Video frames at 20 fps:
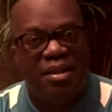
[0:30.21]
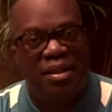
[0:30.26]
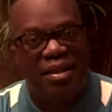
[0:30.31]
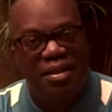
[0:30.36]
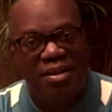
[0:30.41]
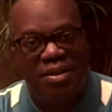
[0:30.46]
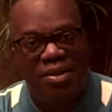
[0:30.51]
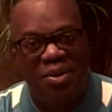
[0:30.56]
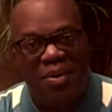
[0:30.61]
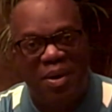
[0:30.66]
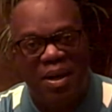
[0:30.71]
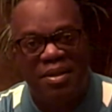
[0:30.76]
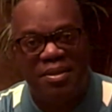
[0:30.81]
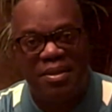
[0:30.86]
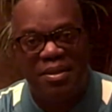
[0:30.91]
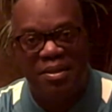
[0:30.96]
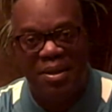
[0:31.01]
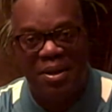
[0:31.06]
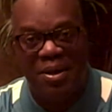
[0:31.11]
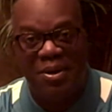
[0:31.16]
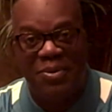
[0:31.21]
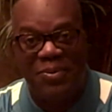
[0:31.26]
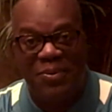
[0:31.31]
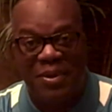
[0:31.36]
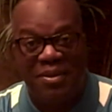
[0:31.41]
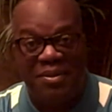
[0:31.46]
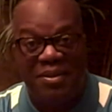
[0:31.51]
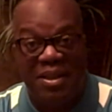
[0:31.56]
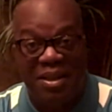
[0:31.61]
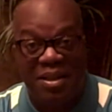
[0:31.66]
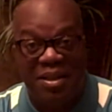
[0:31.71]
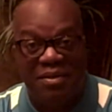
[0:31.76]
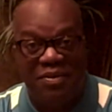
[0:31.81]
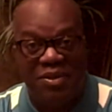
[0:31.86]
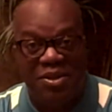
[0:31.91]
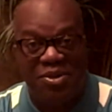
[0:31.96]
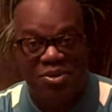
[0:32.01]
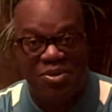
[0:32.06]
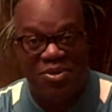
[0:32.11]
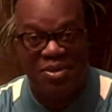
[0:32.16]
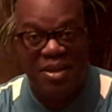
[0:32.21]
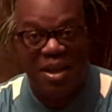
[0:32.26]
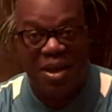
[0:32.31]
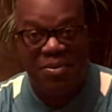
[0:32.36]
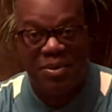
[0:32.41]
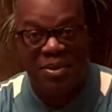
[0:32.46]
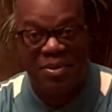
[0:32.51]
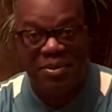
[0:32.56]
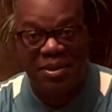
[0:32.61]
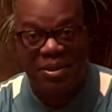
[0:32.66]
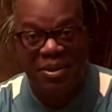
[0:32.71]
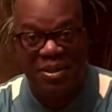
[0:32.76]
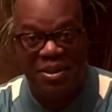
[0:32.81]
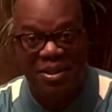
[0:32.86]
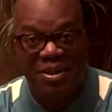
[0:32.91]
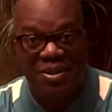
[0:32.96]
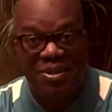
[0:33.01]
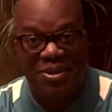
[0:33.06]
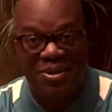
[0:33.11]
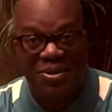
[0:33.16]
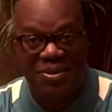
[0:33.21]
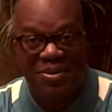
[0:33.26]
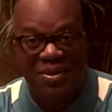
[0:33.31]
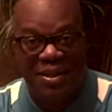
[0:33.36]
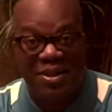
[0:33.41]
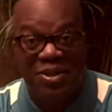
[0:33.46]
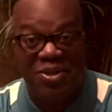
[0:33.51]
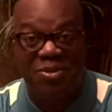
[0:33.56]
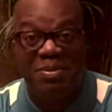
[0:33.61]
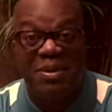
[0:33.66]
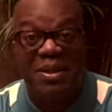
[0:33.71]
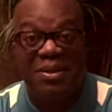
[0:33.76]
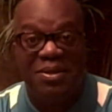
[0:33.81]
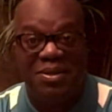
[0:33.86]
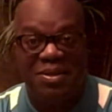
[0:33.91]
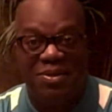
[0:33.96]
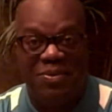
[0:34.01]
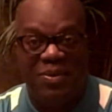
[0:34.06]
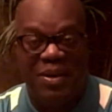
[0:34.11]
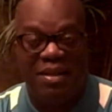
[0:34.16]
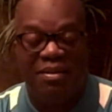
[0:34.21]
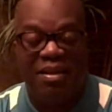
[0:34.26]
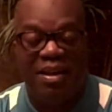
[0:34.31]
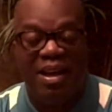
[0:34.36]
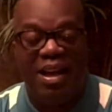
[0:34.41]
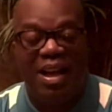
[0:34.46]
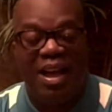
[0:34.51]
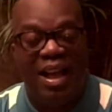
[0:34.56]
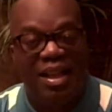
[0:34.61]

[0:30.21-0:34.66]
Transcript: let's go out to dinner with the individuals that we were looking to do business with.